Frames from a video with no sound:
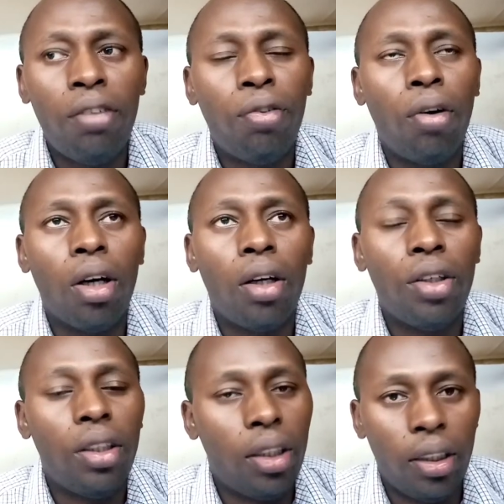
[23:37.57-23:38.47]
for now,
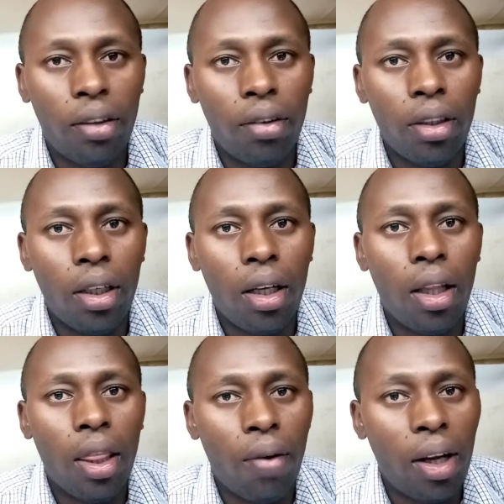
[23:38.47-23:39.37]
it is
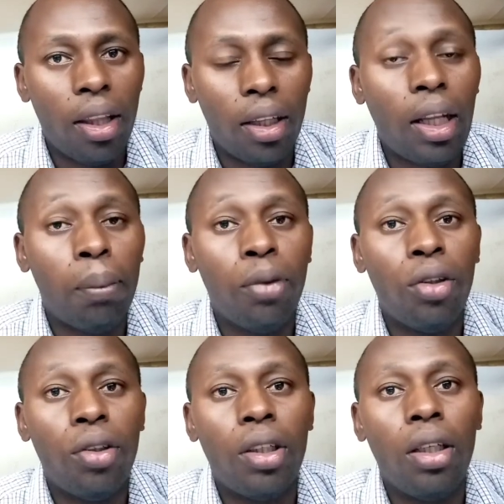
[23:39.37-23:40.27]
the one that I'm
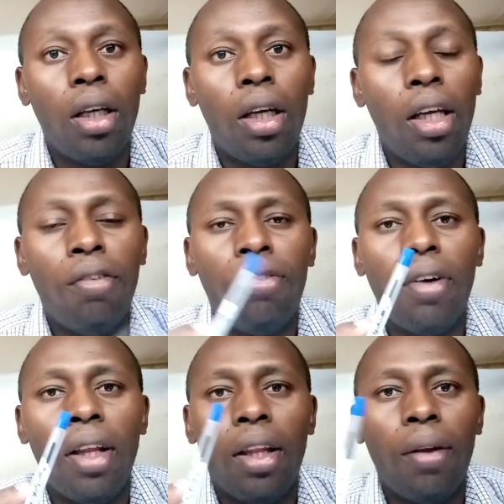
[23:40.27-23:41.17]
using. If
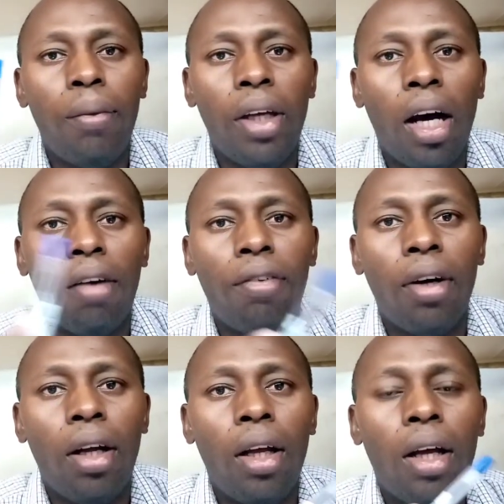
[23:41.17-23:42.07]
we have
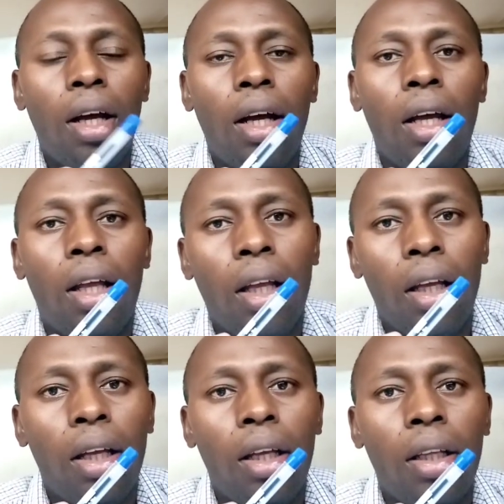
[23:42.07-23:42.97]

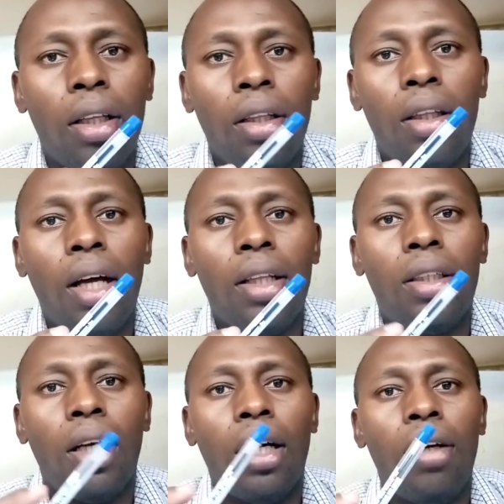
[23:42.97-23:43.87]

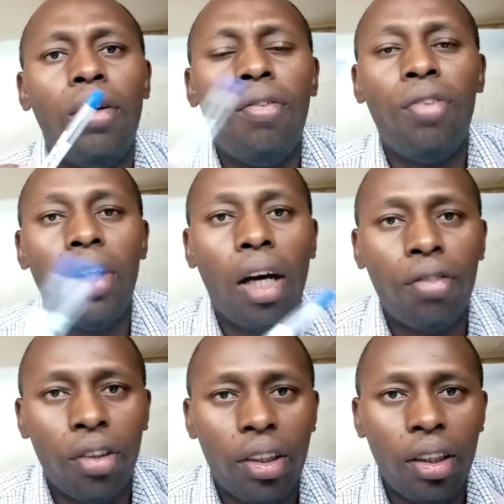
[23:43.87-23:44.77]
if we have
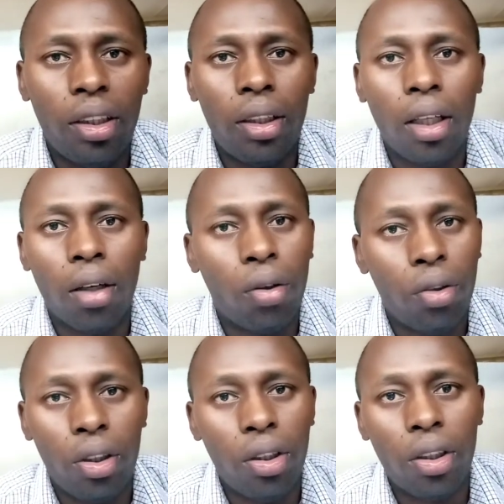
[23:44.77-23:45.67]
to treat
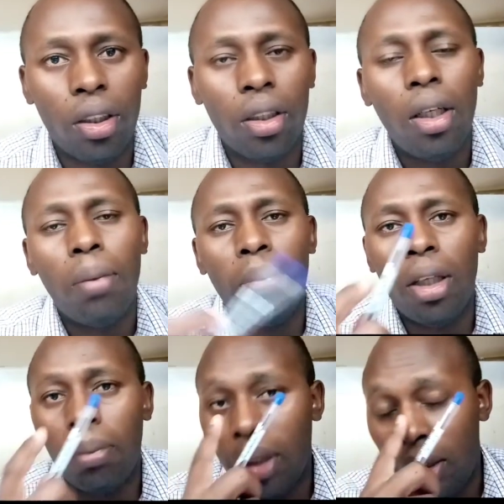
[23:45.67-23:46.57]
coccidiosis,
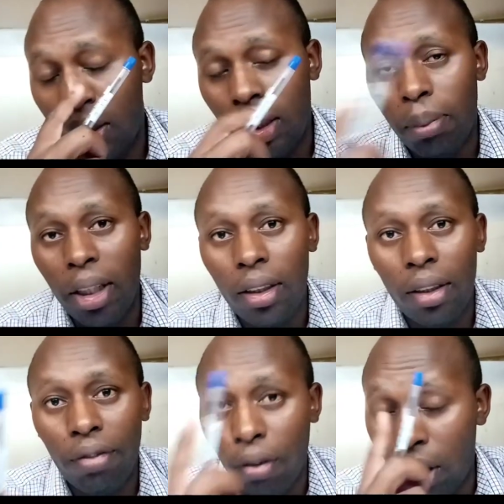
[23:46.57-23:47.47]
Miramed is the
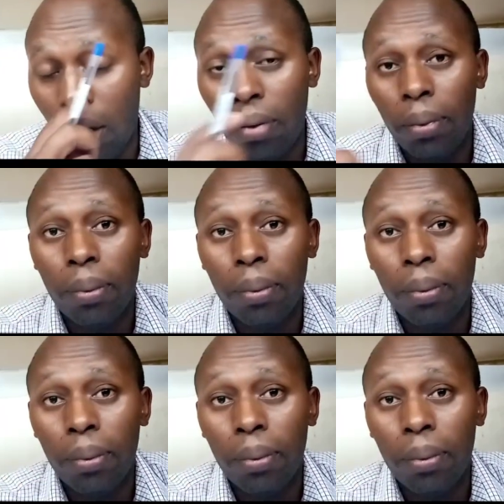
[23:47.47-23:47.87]
best for now.